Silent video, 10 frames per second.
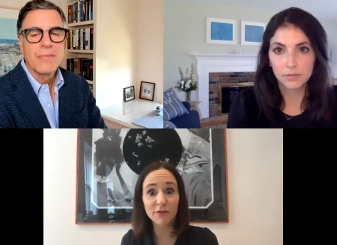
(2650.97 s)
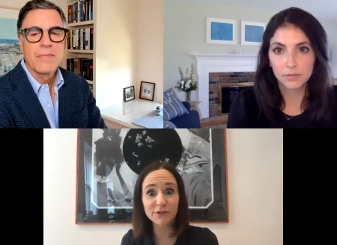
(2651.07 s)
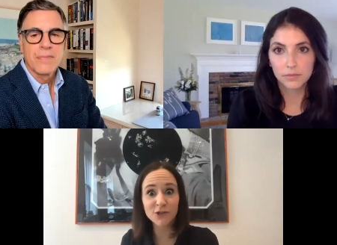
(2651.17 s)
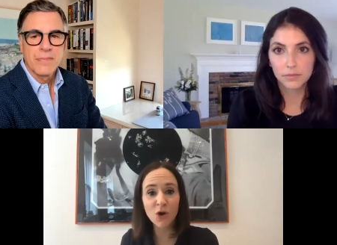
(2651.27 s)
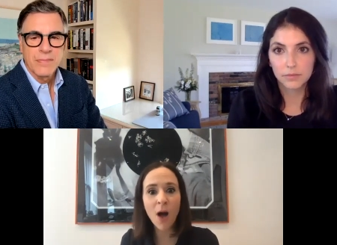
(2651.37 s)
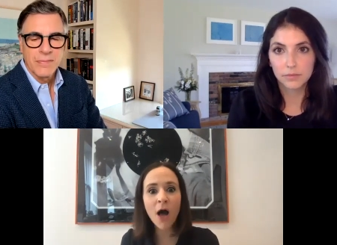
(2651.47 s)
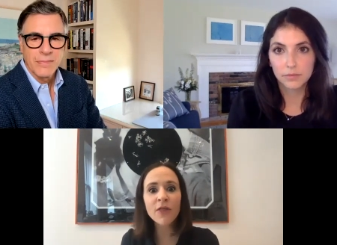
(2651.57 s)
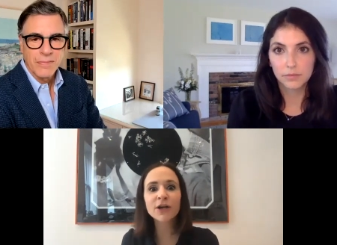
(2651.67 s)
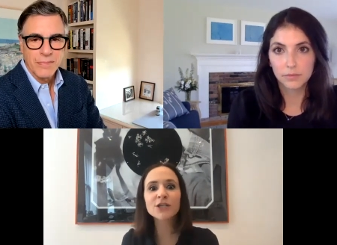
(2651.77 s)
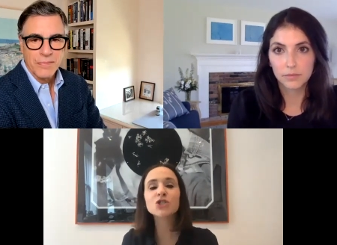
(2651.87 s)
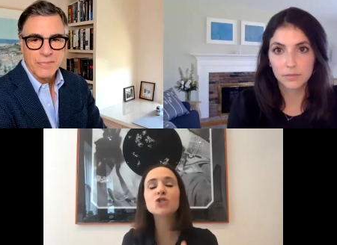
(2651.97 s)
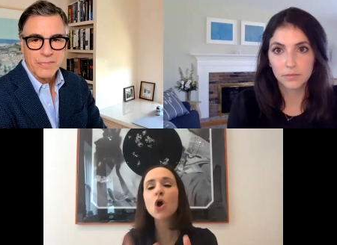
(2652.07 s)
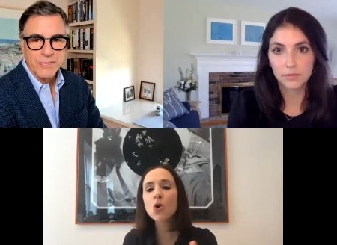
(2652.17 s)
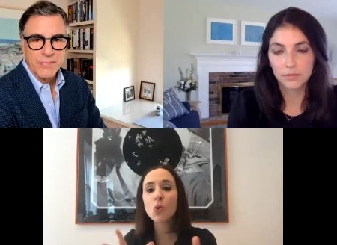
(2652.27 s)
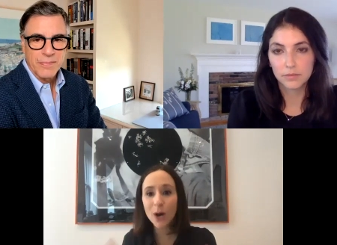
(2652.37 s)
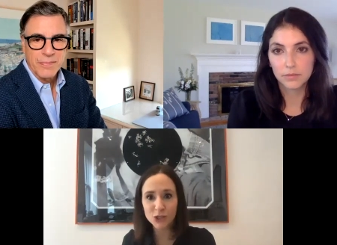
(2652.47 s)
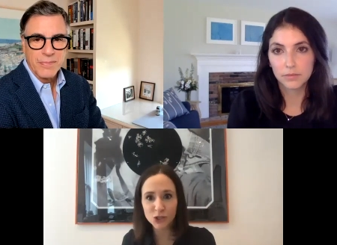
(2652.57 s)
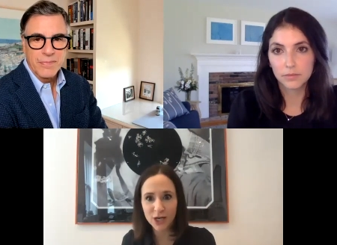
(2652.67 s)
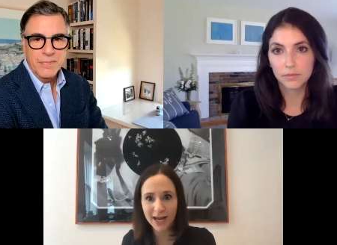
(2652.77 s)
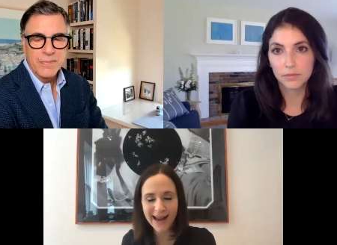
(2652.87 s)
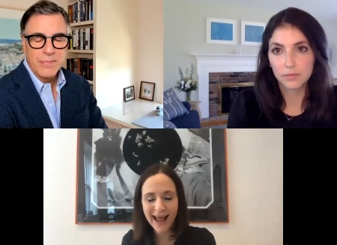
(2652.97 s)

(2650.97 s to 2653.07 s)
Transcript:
Speaker 1: So while there is no question